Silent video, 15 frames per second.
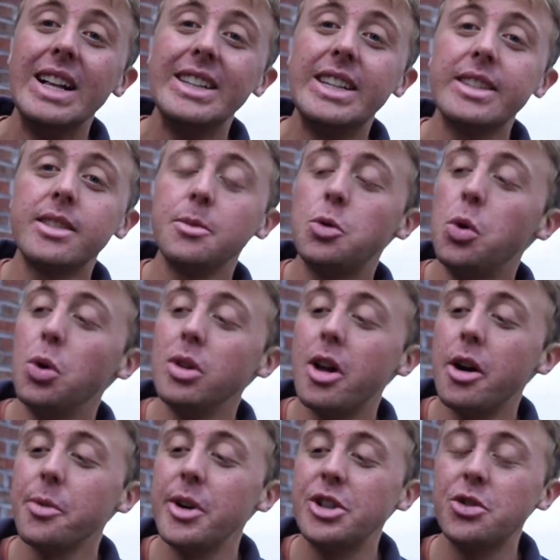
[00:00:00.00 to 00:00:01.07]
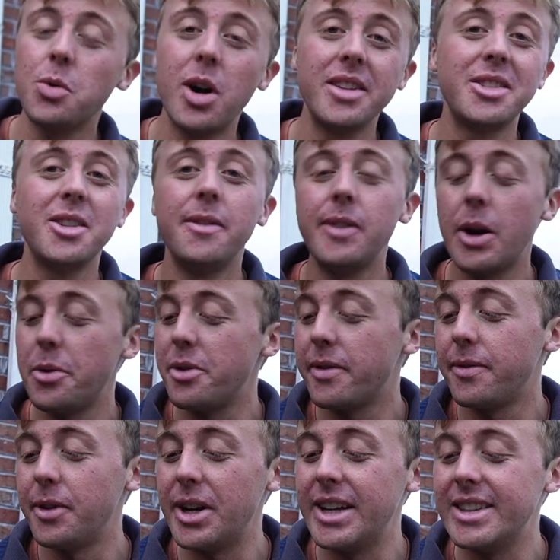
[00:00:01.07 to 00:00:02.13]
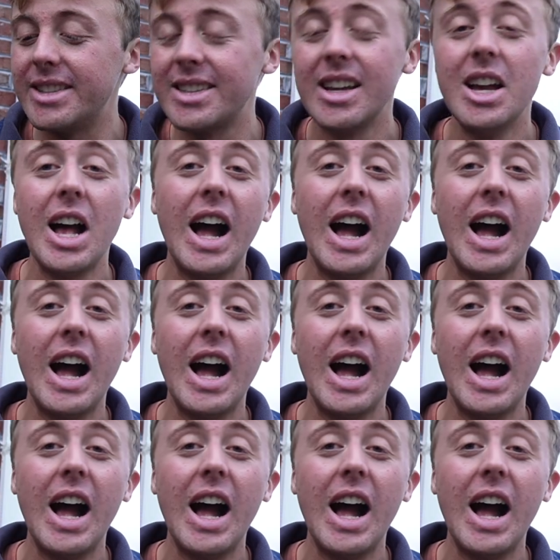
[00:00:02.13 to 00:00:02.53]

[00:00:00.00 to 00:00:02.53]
get some cool long-range quads to go fly with your friends.